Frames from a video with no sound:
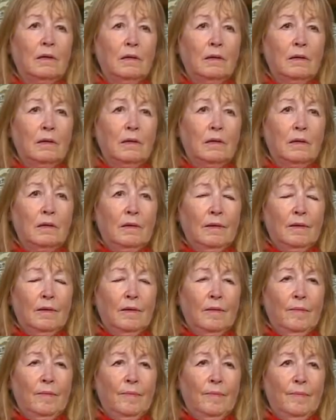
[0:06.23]

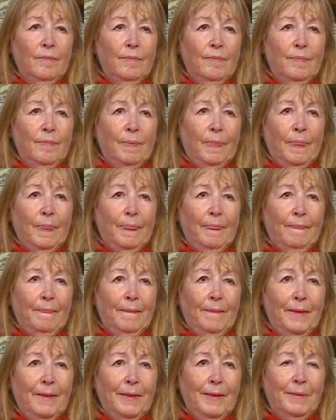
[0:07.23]

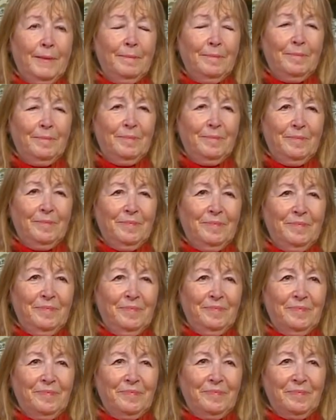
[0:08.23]

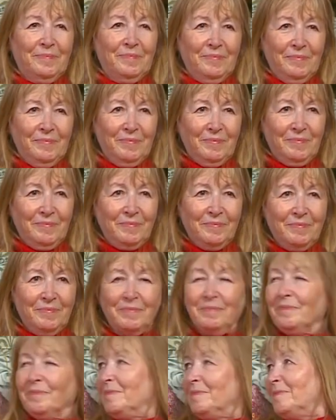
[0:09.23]

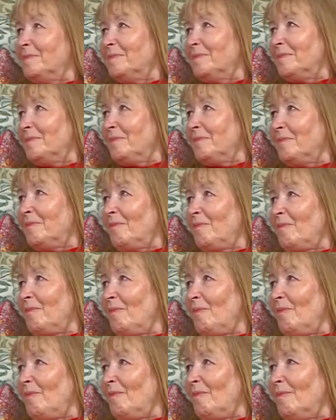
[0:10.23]

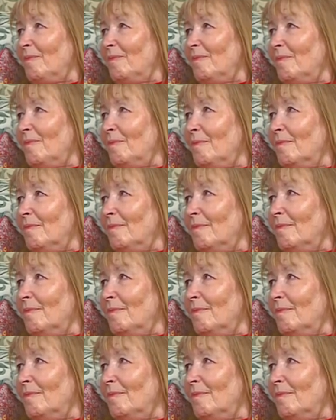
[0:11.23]
This person isn't speaking.